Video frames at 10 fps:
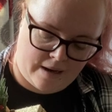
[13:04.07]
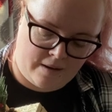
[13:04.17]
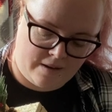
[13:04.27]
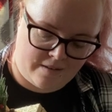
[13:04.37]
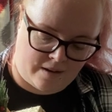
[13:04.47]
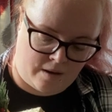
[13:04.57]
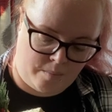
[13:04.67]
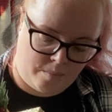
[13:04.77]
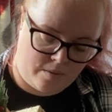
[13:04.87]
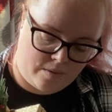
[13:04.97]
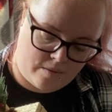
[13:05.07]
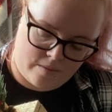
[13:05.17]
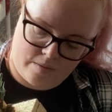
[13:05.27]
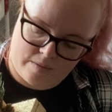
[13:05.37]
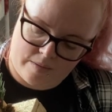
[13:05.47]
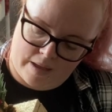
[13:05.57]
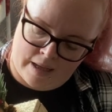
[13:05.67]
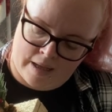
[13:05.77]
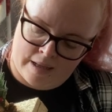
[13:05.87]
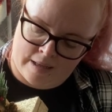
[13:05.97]
it lights up
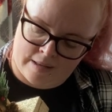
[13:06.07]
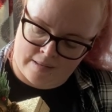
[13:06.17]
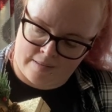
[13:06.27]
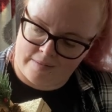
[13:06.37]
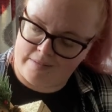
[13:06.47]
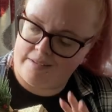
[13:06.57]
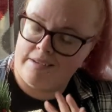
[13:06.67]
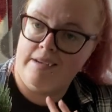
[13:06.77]
and